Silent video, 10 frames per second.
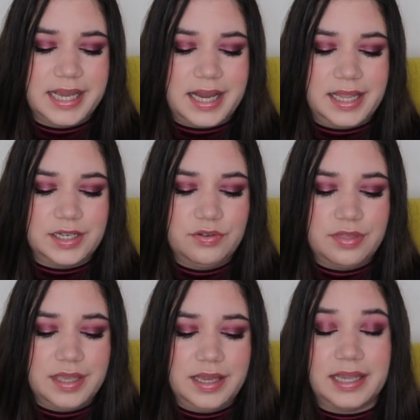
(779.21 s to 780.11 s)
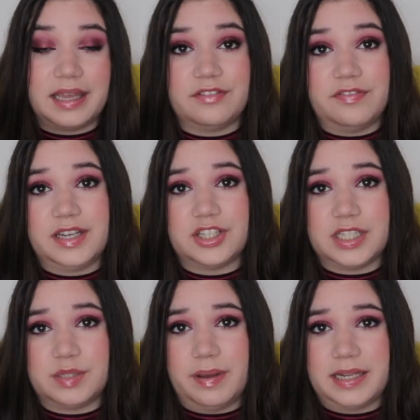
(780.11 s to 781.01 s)
I do think I can finish
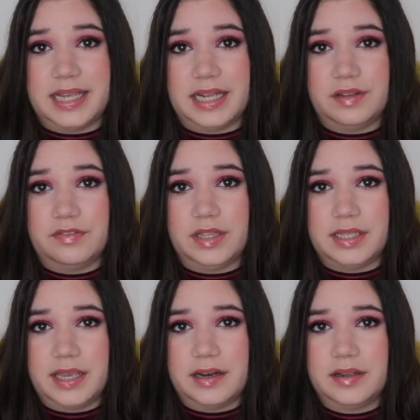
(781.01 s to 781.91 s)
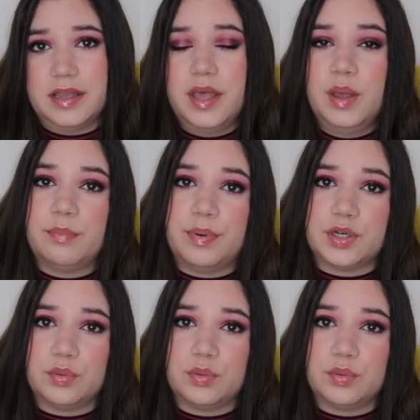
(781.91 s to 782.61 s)
this by the end of the year, but